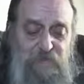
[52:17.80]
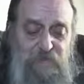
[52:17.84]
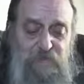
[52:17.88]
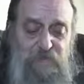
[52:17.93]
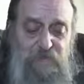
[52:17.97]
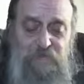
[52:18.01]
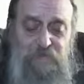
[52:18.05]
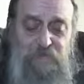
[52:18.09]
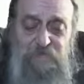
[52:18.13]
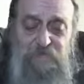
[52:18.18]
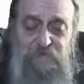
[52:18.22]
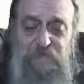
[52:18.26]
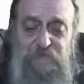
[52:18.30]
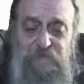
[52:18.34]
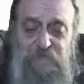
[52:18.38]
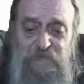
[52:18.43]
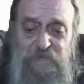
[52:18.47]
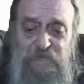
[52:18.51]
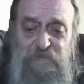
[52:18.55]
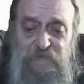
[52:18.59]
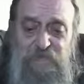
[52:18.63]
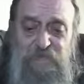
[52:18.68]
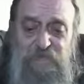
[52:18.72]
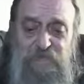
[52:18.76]
of
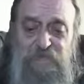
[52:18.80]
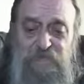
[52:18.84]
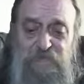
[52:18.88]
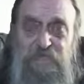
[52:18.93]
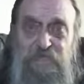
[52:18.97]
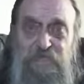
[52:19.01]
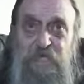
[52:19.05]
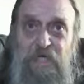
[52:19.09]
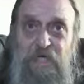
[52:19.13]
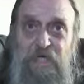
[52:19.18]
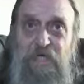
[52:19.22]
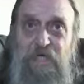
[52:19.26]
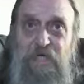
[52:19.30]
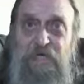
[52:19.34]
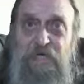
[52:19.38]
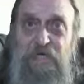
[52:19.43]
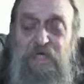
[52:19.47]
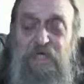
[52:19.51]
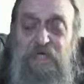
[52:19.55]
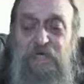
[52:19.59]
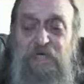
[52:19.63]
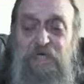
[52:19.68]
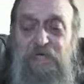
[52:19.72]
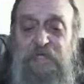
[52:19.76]
the the time,
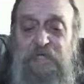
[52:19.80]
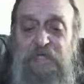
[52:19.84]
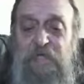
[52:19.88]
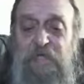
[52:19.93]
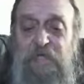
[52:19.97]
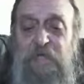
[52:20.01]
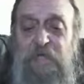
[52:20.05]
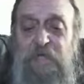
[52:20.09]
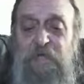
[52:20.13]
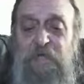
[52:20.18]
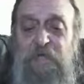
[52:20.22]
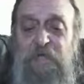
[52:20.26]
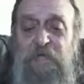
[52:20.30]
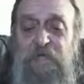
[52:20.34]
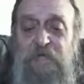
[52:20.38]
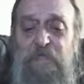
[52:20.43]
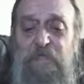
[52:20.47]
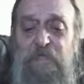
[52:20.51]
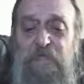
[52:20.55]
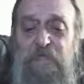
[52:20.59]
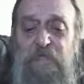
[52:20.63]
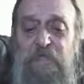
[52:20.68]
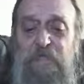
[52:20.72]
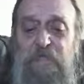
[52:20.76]
the end times,
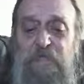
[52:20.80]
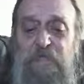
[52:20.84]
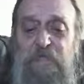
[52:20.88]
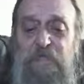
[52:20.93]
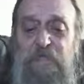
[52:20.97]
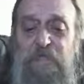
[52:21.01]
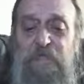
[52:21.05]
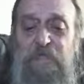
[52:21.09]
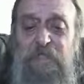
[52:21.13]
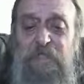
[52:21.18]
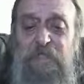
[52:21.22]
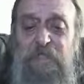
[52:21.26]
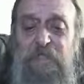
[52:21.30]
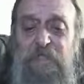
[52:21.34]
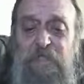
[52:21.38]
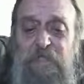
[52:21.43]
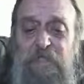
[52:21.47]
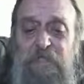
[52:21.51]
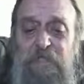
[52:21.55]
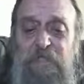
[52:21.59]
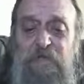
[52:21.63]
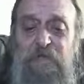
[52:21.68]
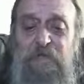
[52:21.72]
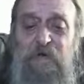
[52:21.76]
and and, and
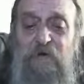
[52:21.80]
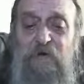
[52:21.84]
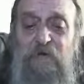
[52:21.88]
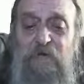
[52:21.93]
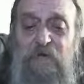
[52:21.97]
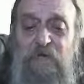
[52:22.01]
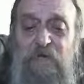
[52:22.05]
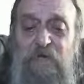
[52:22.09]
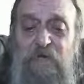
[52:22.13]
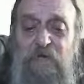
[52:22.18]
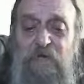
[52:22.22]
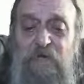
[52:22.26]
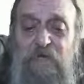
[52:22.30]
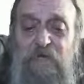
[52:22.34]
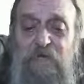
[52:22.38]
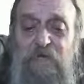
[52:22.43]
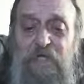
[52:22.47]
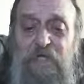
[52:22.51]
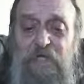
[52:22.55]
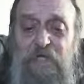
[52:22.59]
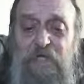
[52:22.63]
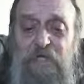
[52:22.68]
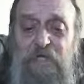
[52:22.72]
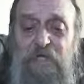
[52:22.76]
they're
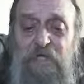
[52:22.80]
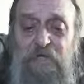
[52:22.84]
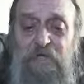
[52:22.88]
paralleling.